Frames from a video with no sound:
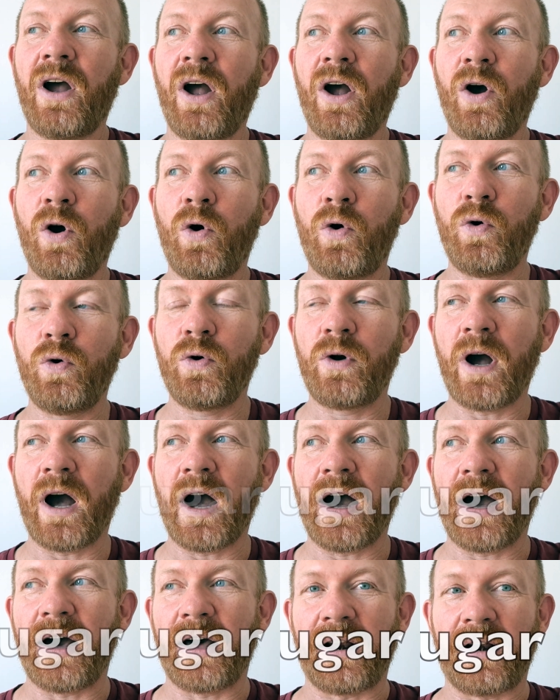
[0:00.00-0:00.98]

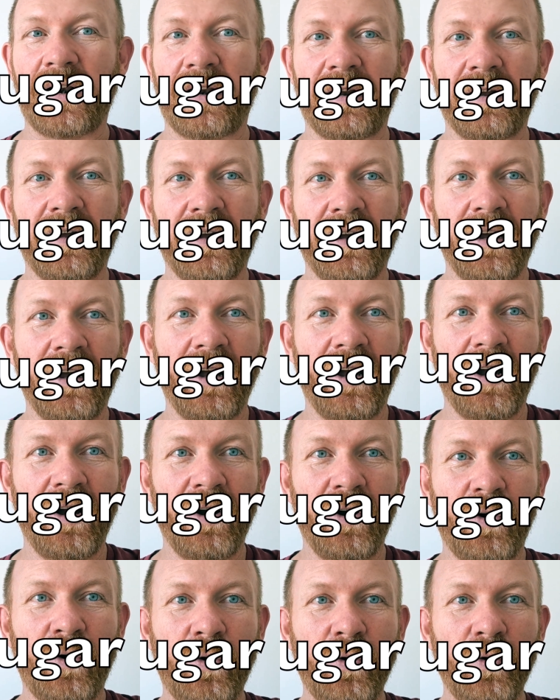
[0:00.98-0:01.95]
jugar.
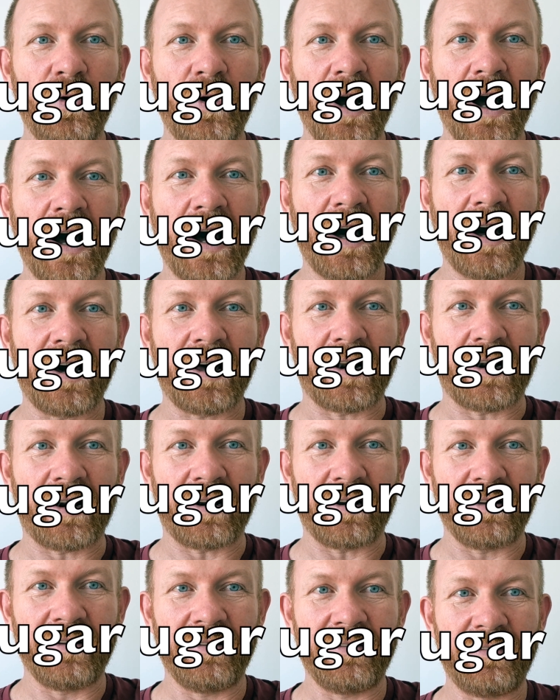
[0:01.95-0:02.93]

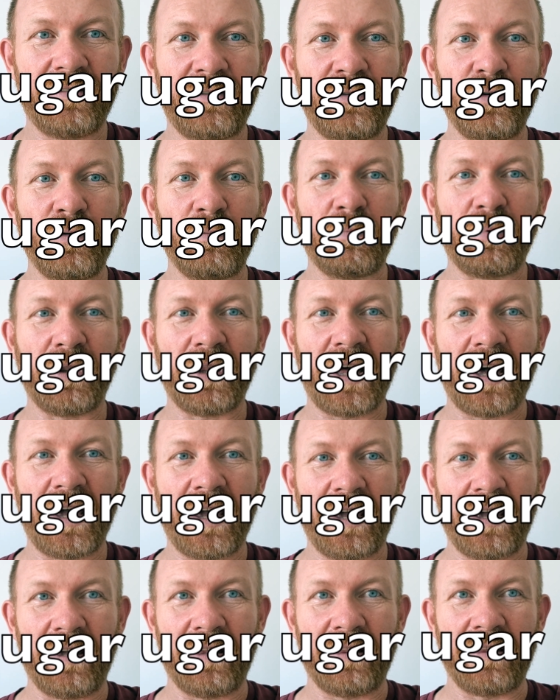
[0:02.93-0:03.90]
Jugar is to
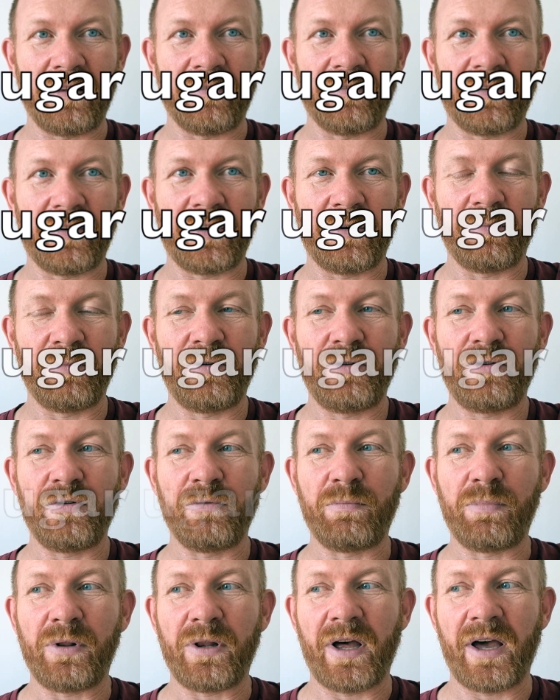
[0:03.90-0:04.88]
play, the verb to
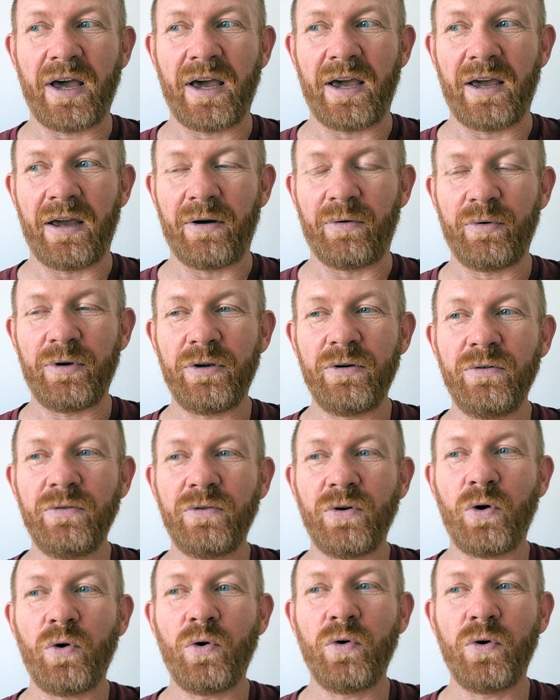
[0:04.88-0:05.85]
play. We
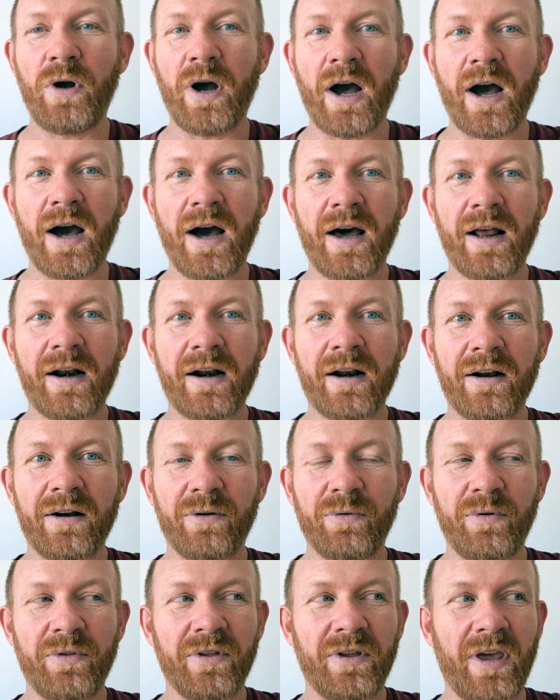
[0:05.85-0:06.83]
use
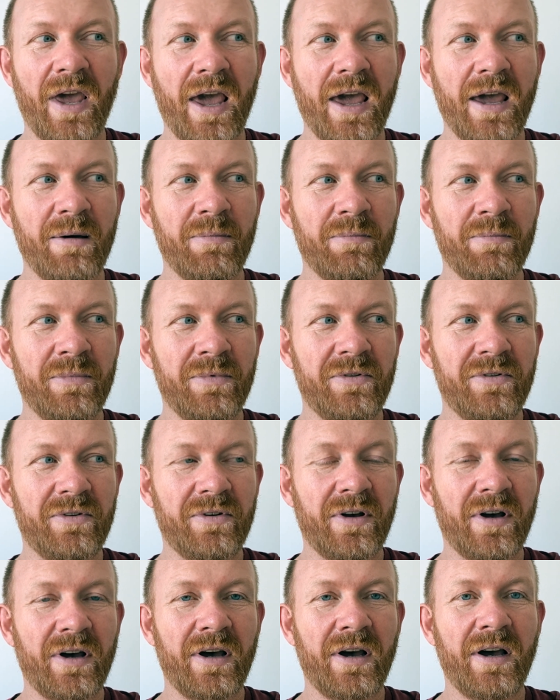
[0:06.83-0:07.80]
jugar with
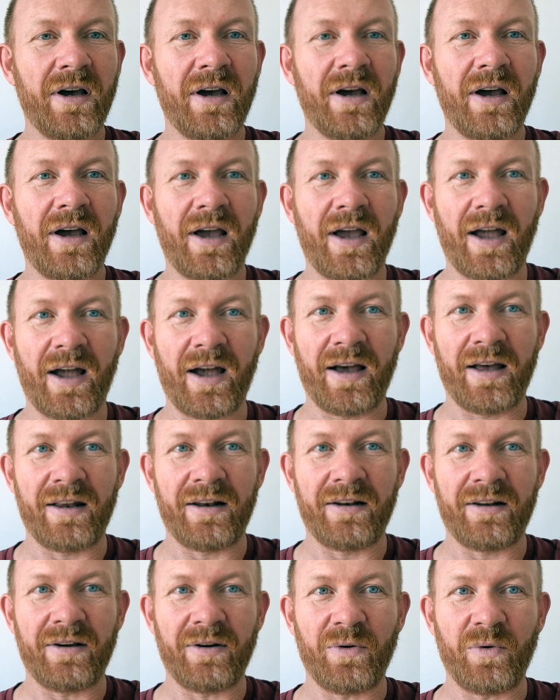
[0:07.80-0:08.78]
games
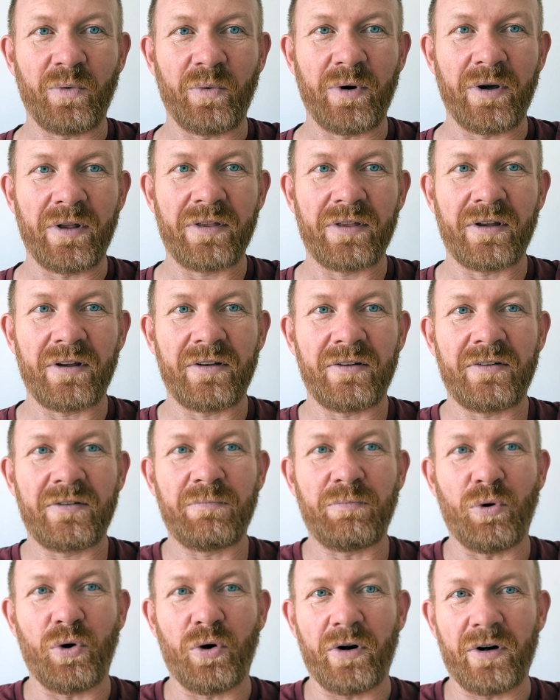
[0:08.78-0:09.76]
and with
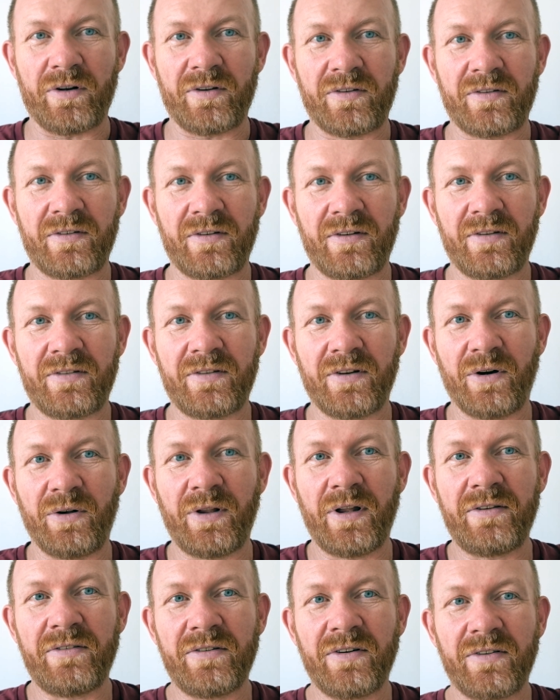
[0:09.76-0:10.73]
sports. So
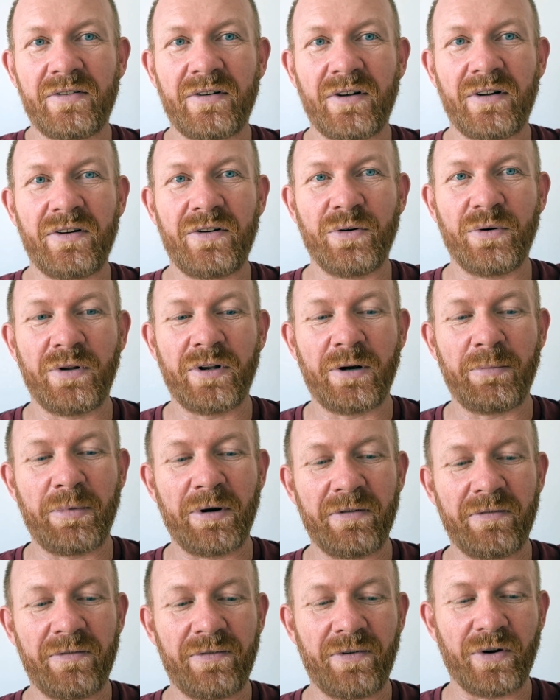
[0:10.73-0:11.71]
let's just do a little
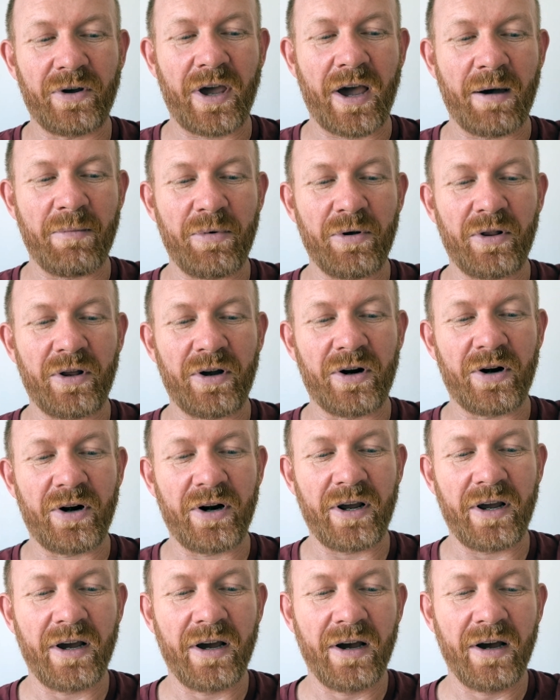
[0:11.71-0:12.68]
bit of
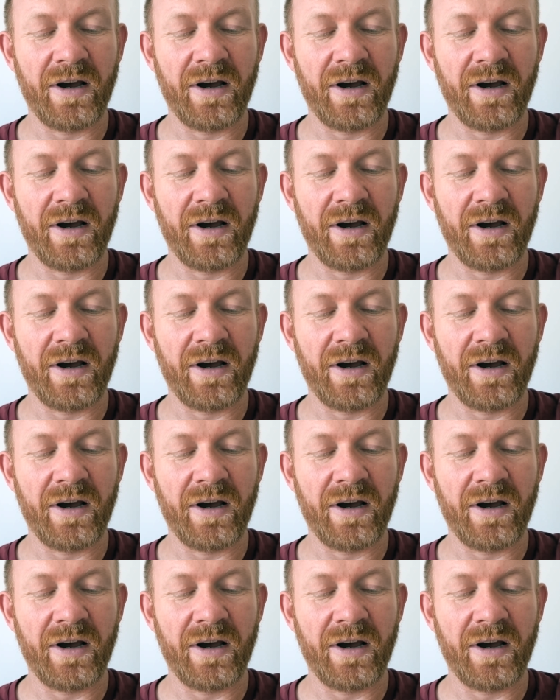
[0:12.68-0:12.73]
vocabulary